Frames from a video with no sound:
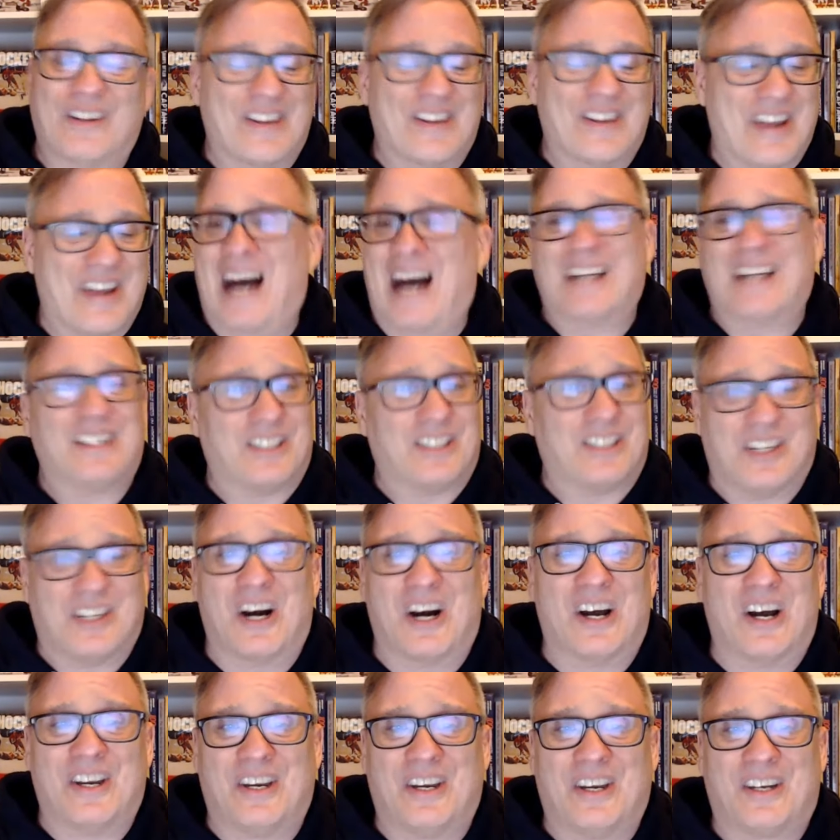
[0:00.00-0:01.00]
not
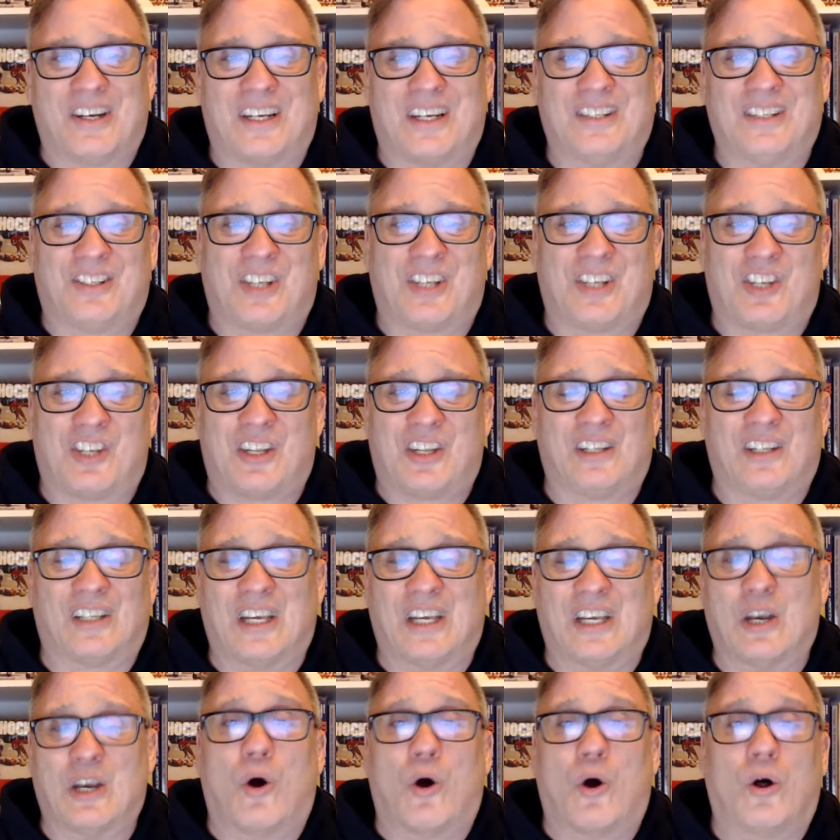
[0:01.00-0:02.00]
done
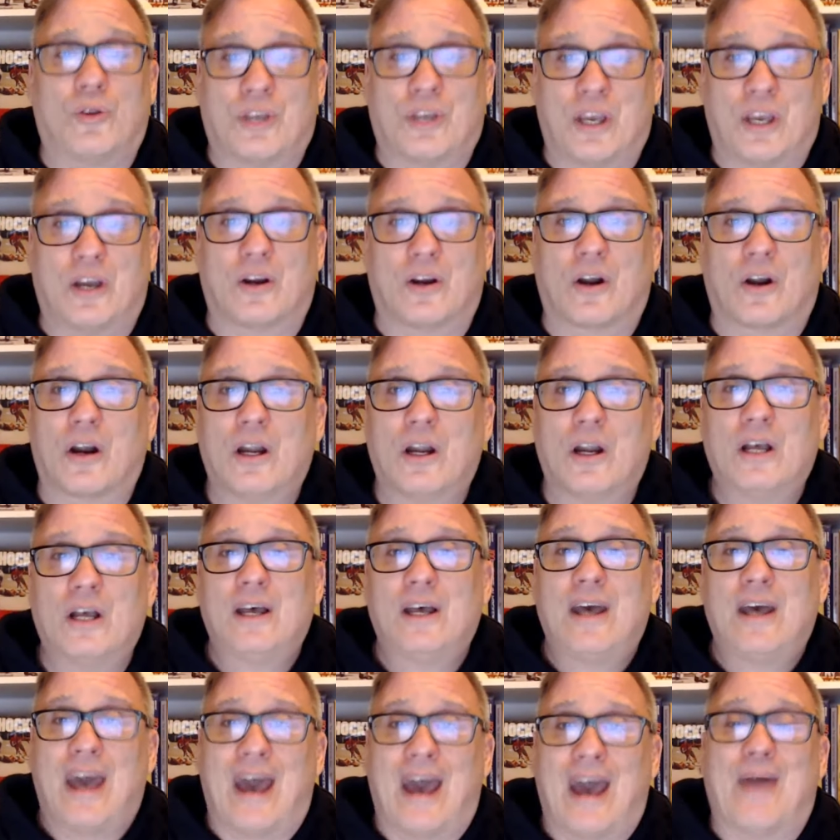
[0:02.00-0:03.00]
consistently all year,
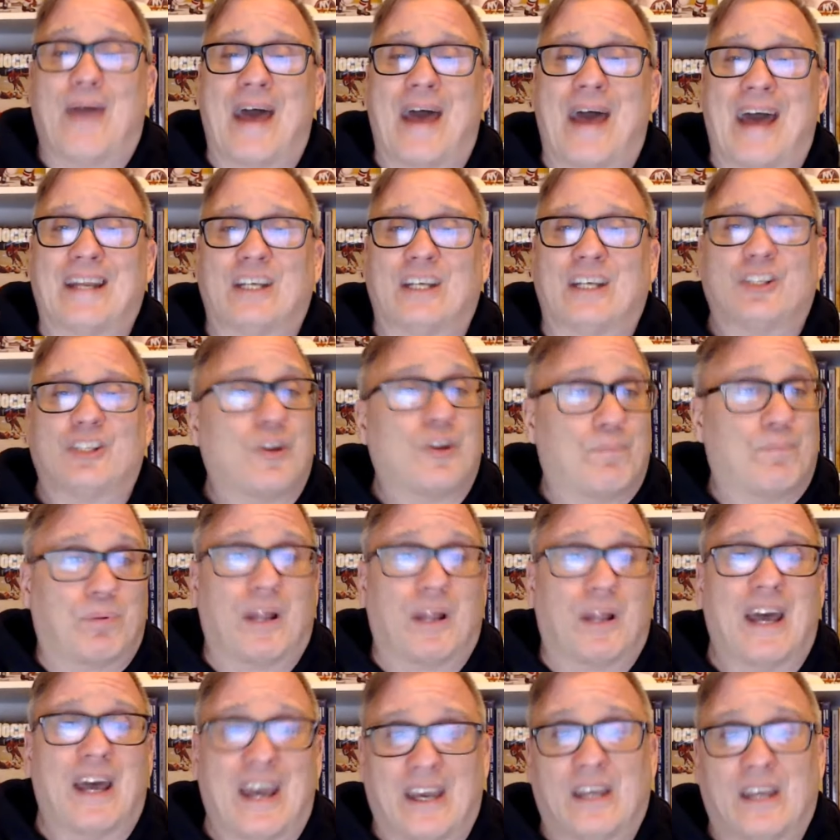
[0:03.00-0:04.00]
and that is to
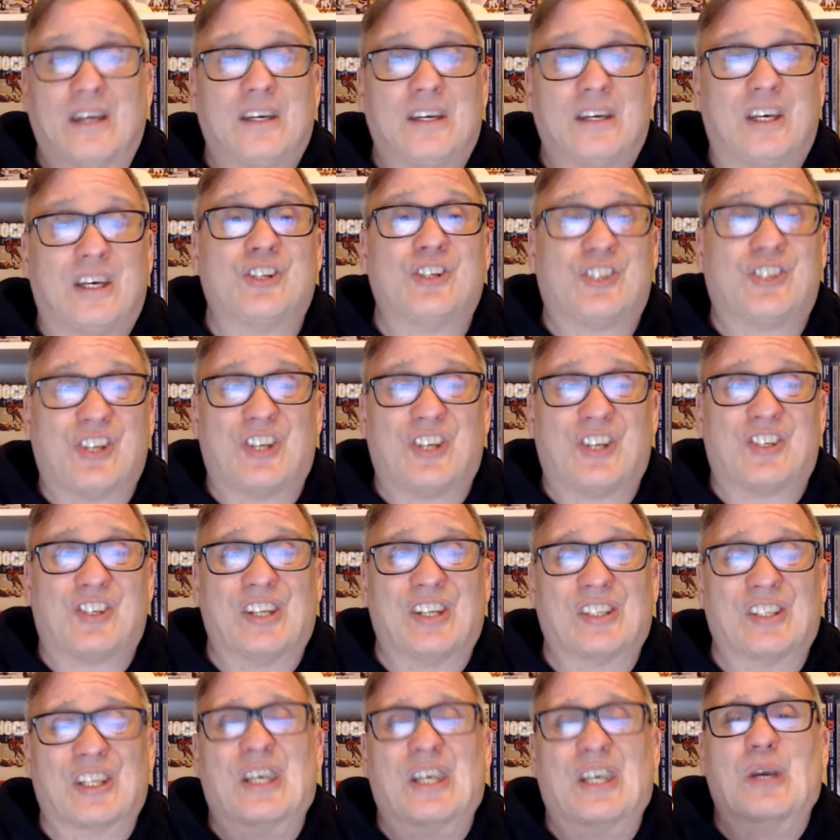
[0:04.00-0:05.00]
play
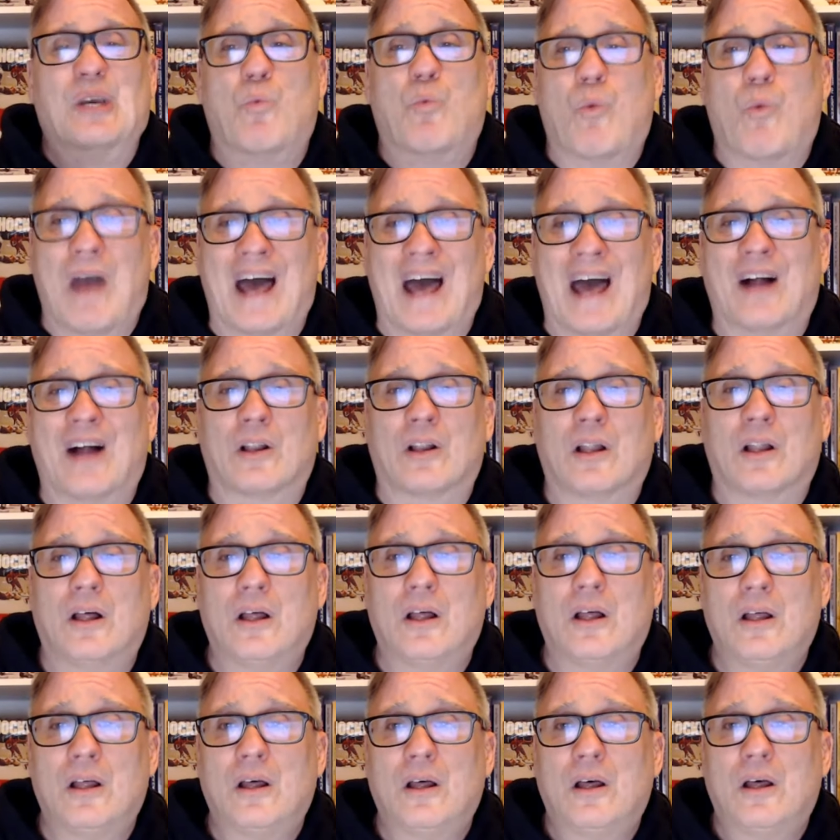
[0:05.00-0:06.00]
consistently well.
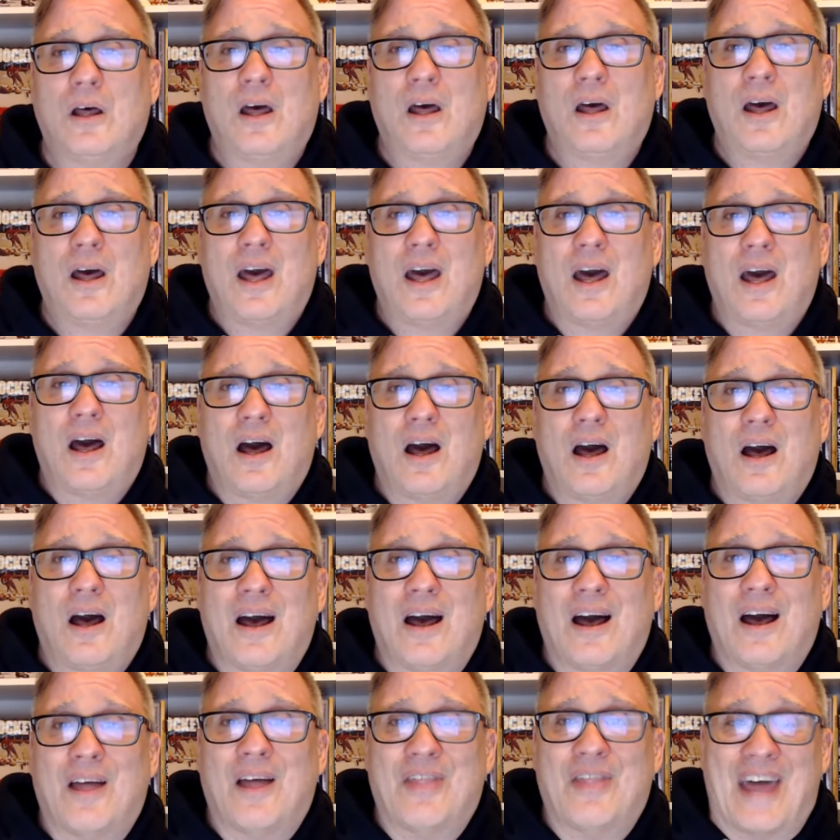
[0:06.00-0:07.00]

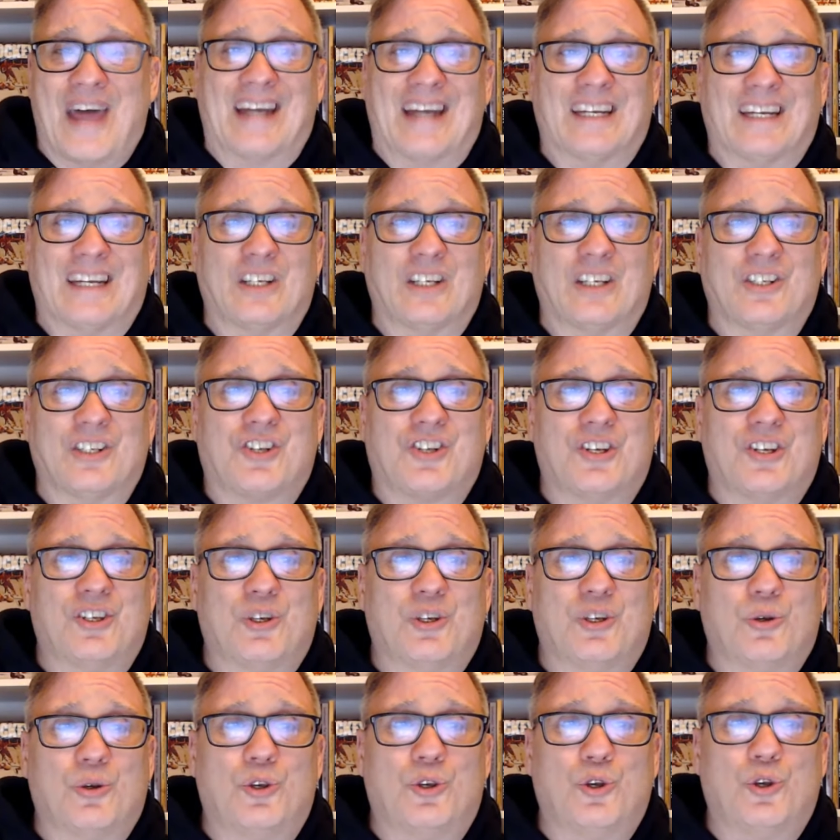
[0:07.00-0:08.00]
That is,
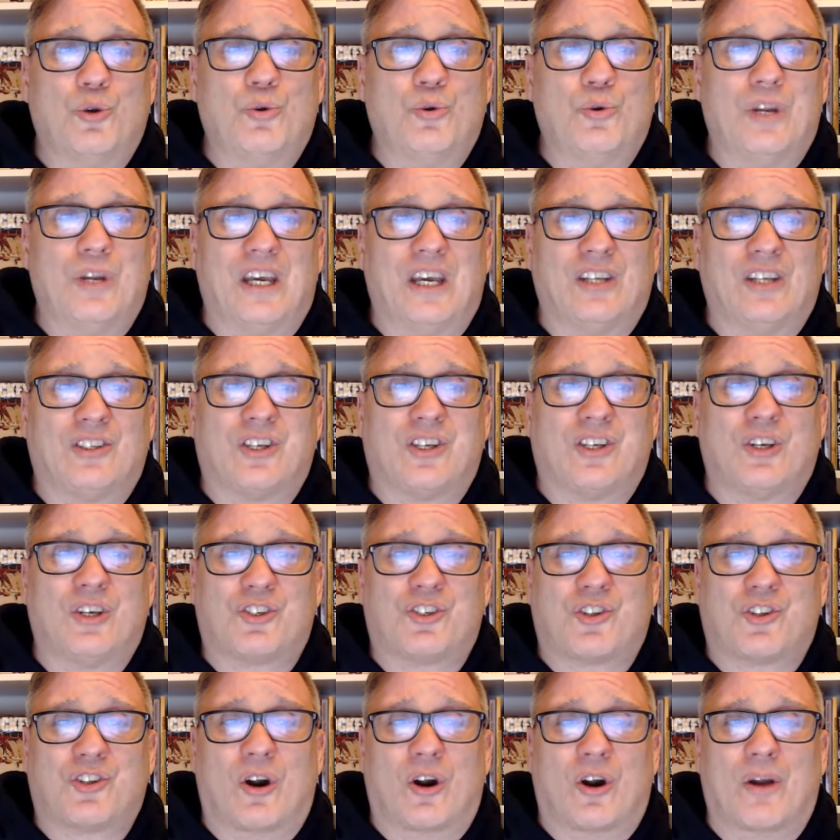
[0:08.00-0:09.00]
you need to
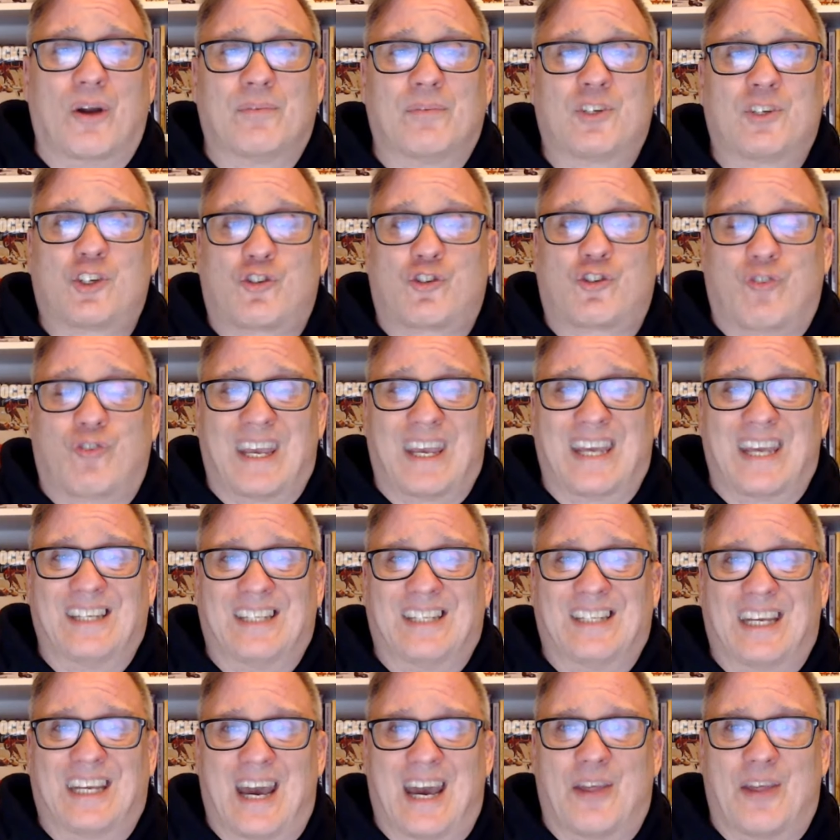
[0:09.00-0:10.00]
start stringing
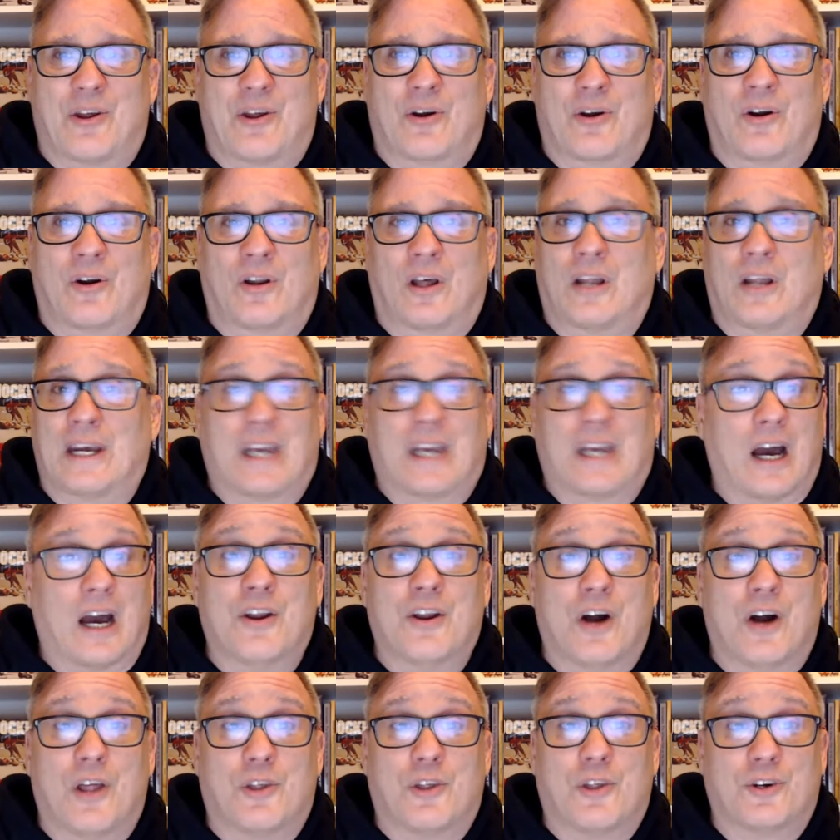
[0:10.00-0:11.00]
together like
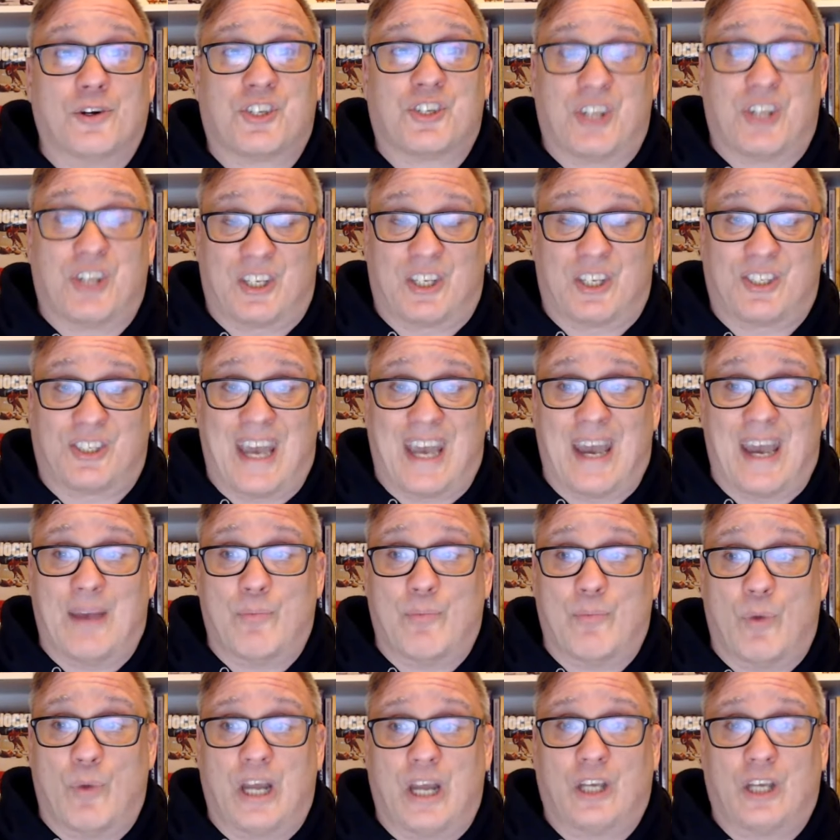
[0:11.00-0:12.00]
another
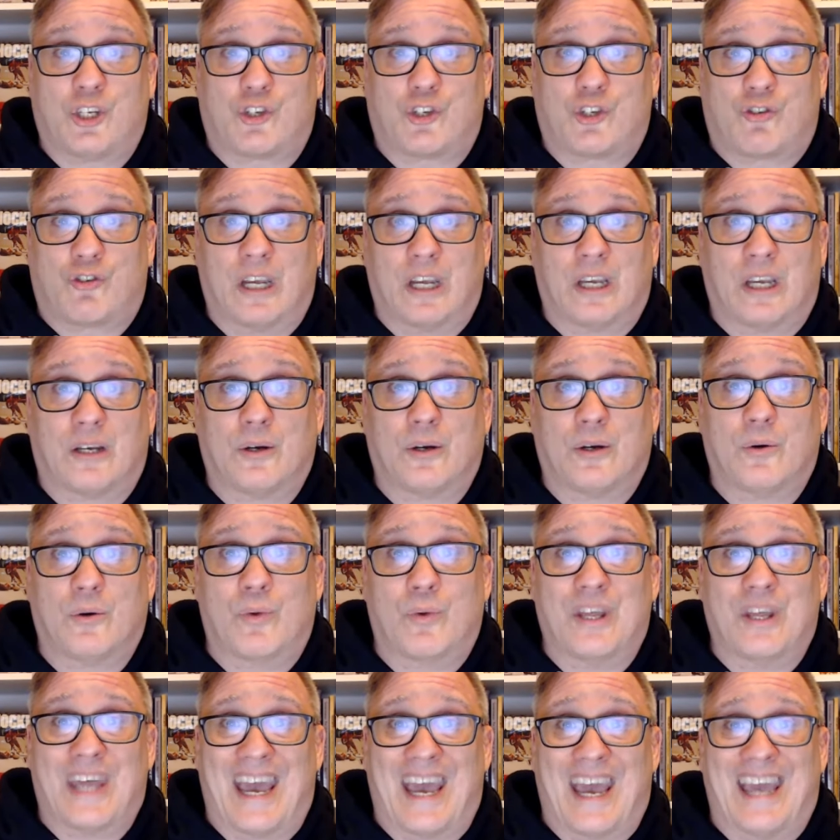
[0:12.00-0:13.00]
6-game winning streak
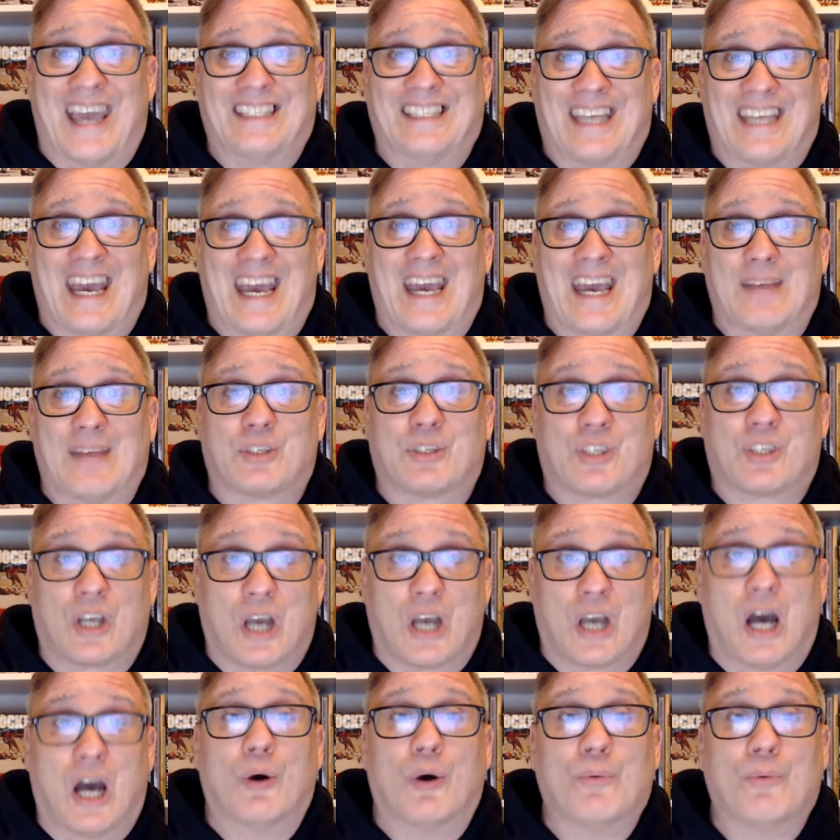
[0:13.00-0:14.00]
with 8 games to
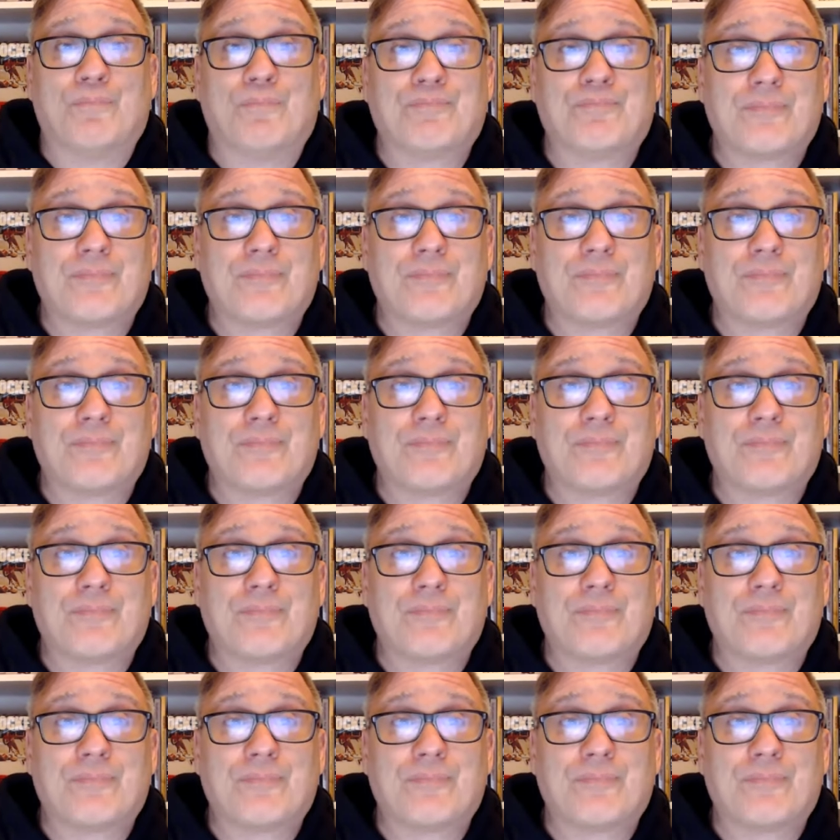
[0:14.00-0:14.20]
go.